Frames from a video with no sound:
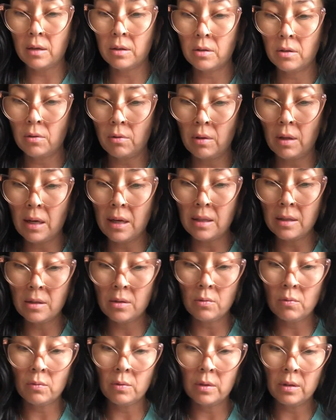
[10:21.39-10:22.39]
So
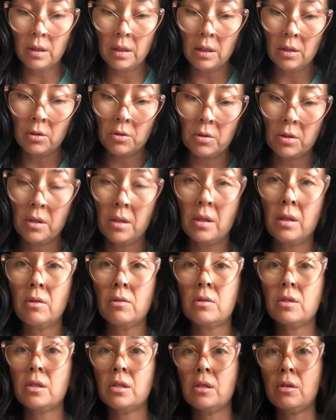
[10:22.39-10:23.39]
that's really interesting.
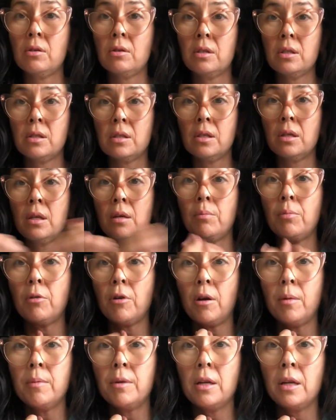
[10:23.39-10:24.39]
There's seriously a
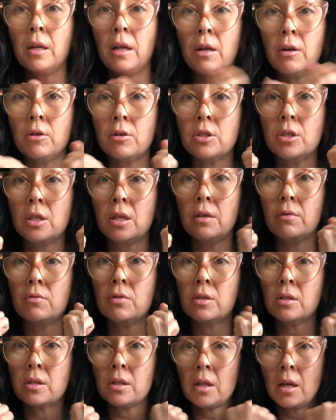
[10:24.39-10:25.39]
prominent energy of
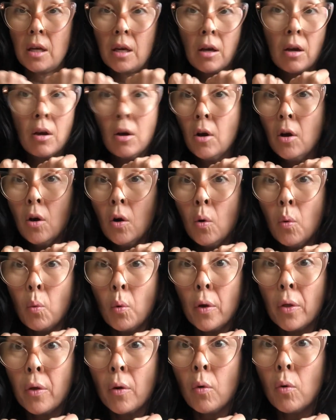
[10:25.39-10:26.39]
just like
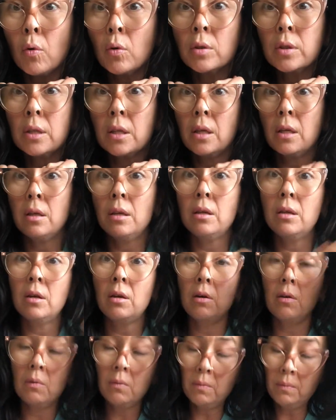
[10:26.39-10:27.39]
withholding, you
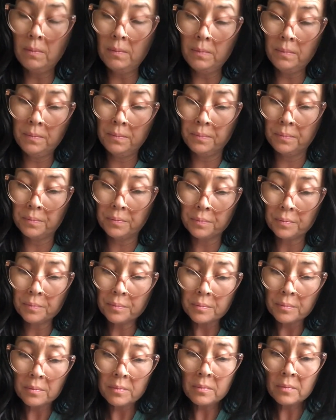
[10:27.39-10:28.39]
know.
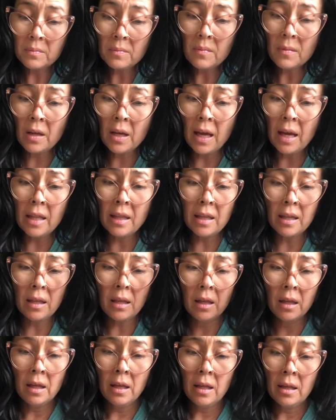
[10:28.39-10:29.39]
And
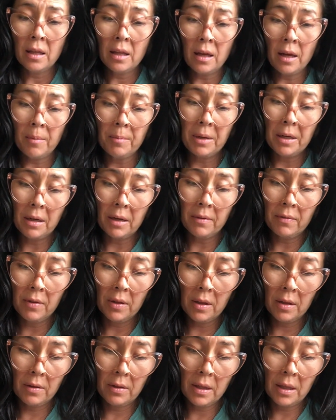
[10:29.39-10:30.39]
I mean, I
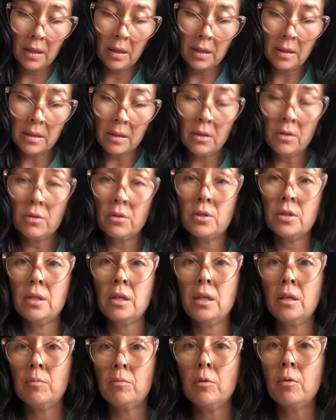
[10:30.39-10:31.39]
think that's
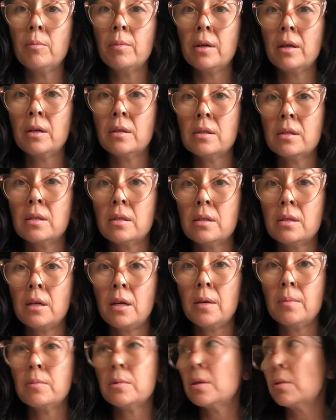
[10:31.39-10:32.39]
understandable because the
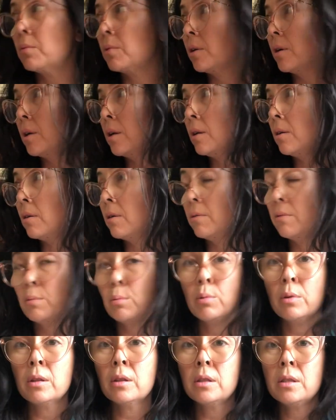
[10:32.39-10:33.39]
times that we're in are
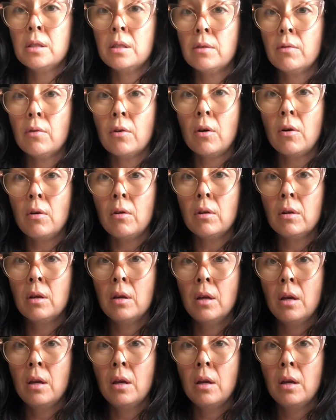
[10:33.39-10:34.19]
really difficult